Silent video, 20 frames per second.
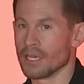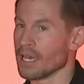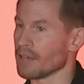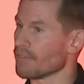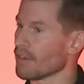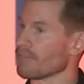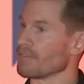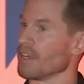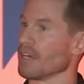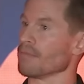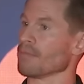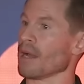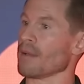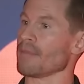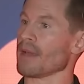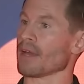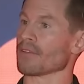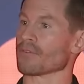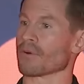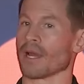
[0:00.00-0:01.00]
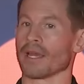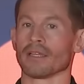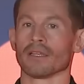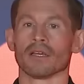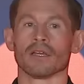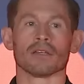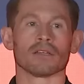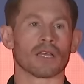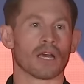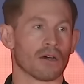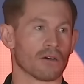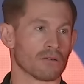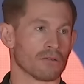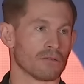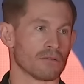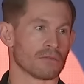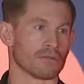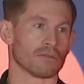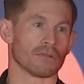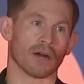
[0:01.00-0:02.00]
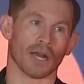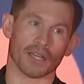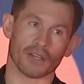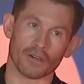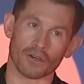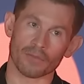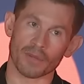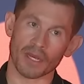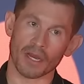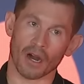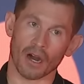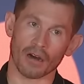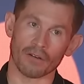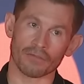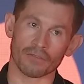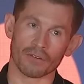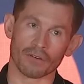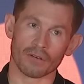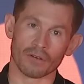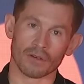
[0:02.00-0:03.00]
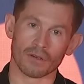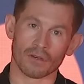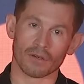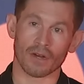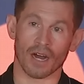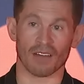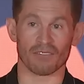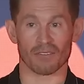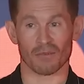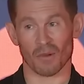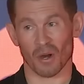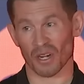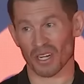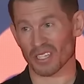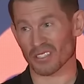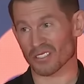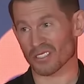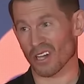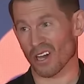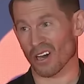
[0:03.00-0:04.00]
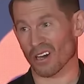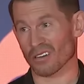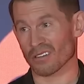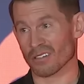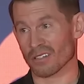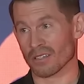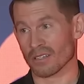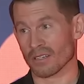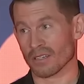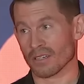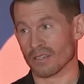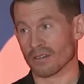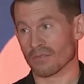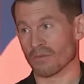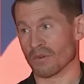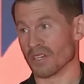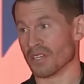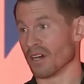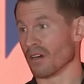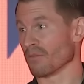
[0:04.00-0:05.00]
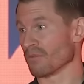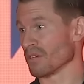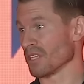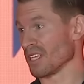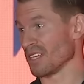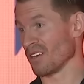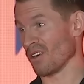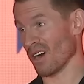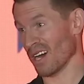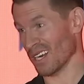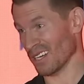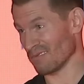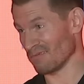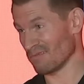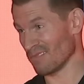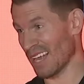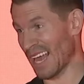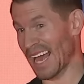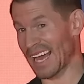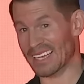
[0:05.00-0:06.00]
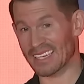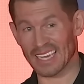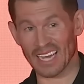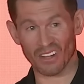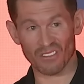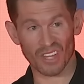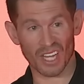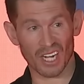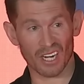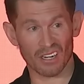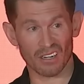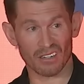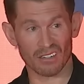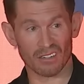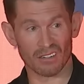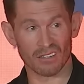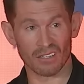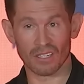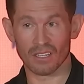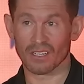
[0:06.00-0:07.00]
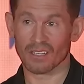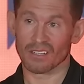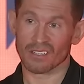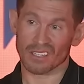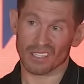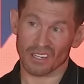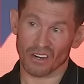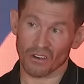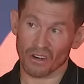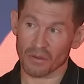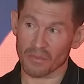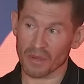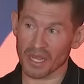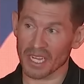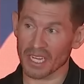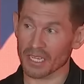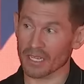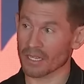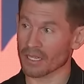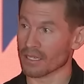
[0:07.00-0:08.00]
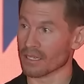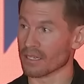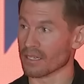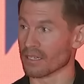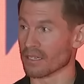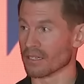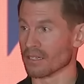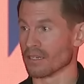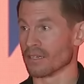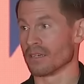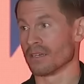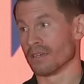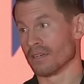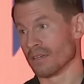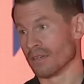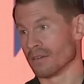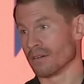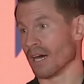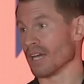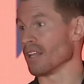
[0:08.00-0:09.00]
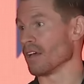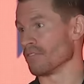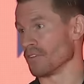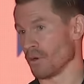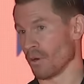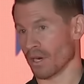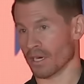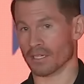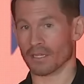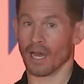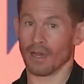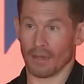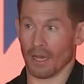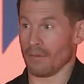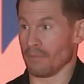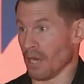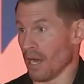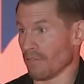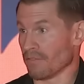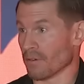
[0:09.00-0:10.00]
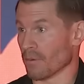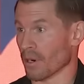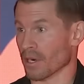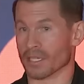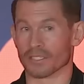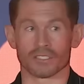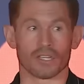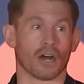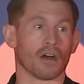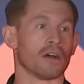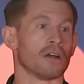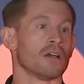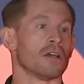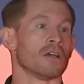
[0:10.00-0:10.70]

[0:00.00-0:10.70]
If I've done my math right, now I could be off. I'm from Arkansas. We don't really know how to add down there. You know what I mean? I love you, Ar- I, I'm not from Arkansas.